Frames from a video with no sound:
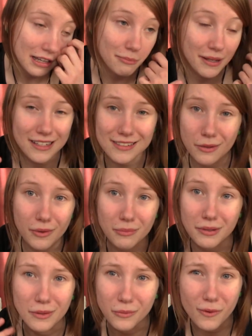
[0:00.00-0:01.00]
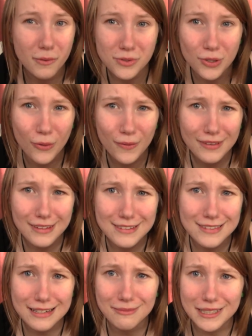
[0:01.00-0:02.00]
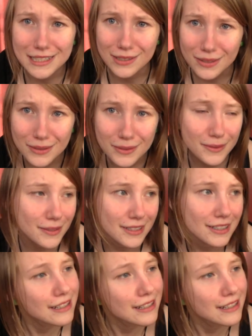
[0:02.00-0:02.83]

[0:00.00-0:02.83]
bands I want to play Warped Tour list, and I'm like, dude,